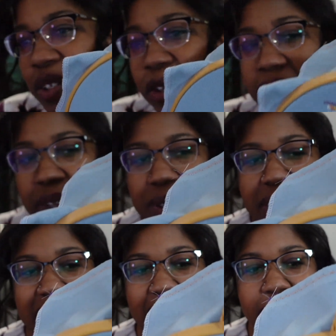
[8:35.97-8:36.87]
to try those.
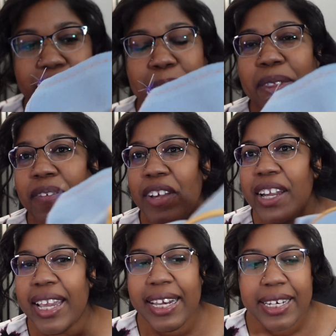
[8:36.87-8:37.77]
I have some of the
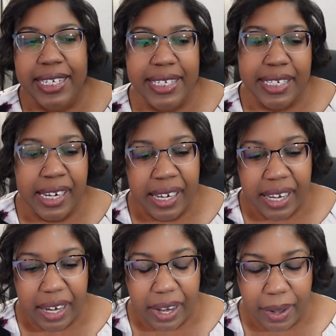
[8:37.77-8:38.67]
variegateds,
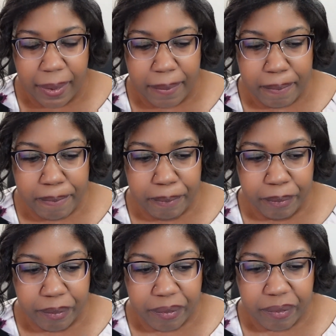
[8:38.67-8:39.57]

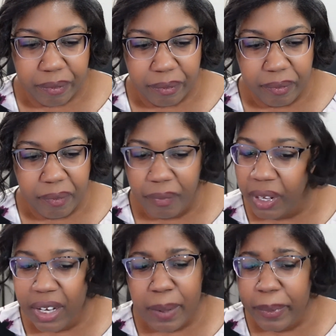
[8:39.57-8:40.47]

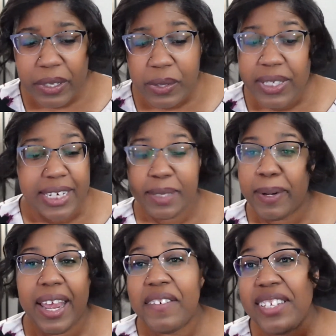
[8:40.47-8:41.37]
a couple of those sets,
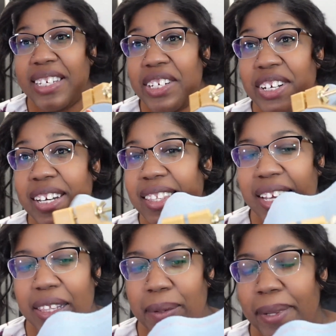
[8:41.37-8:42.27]
but I haven't stitched
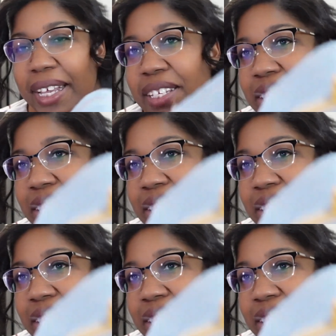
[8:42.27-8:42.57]
anything in them yet.